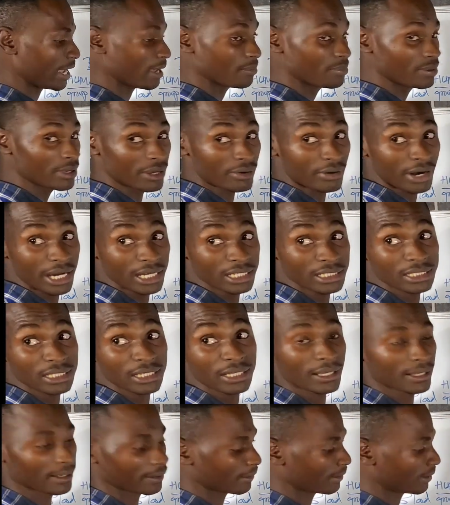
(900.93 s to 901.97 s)
AB, right?
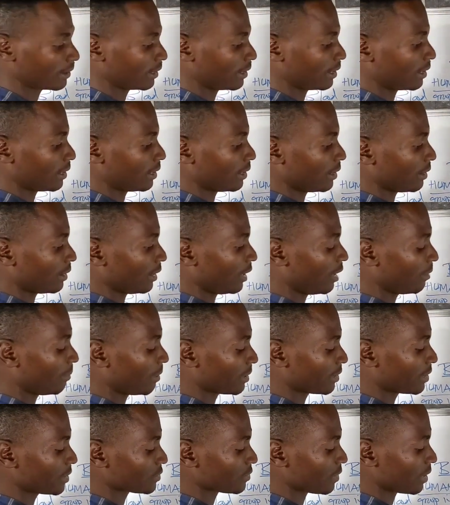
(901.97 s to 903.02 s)
How
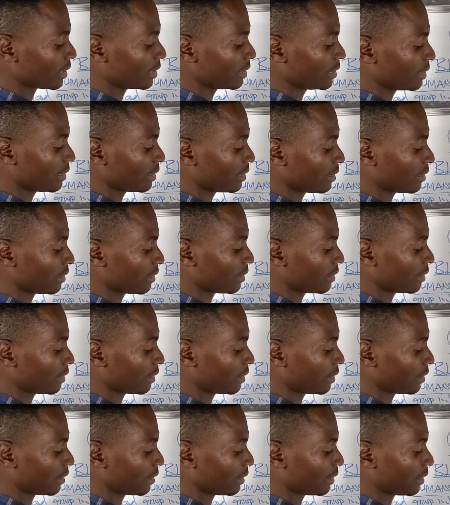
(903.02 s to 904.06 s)
about this one?
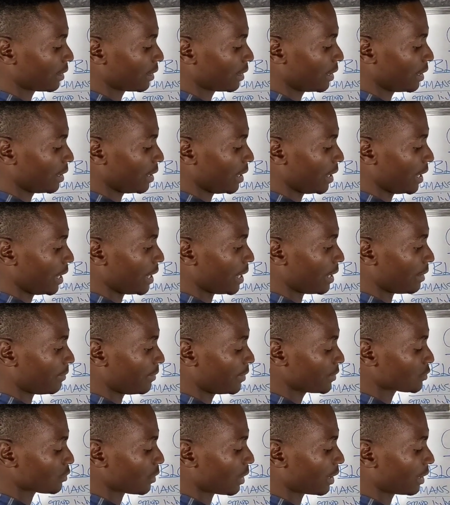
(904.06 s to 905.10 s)

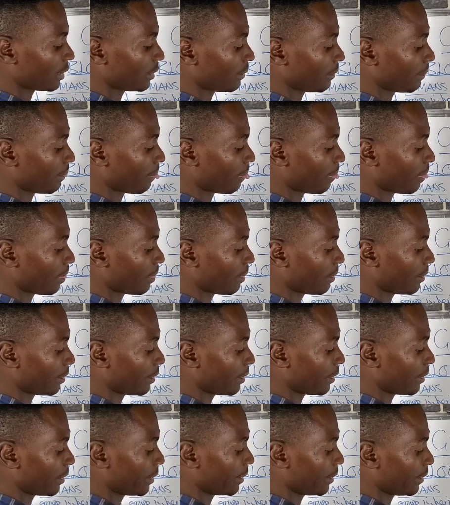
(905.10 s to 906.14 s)
A. This one?
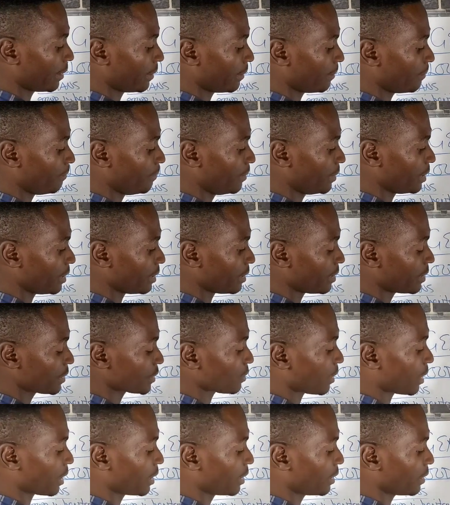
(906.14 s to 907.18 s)
B.
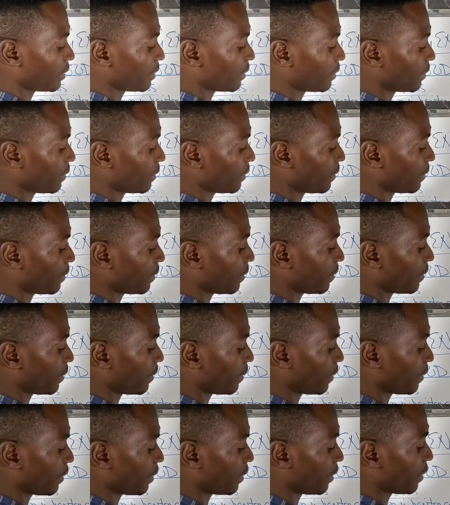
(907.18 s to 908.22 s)
This one?
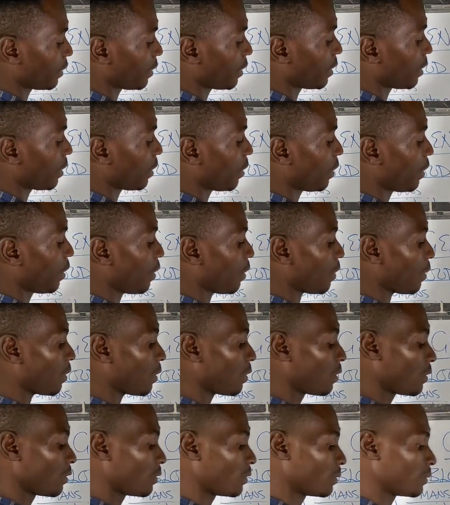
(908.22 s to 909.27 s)

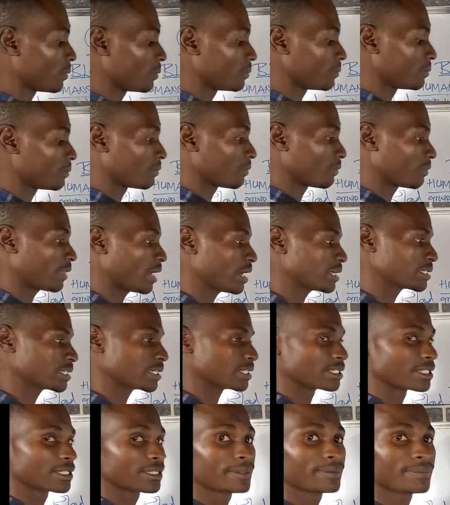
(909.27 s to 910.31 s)
O.
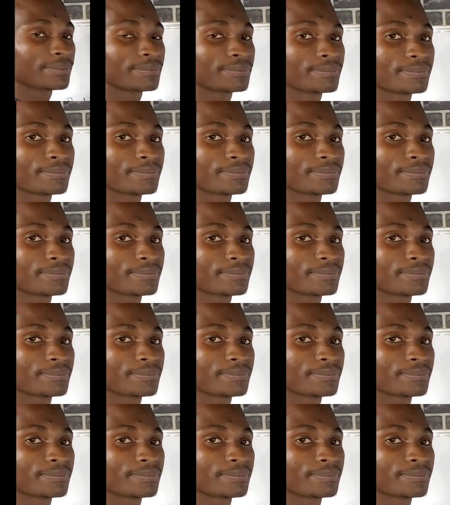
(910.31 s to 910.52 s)
That's it.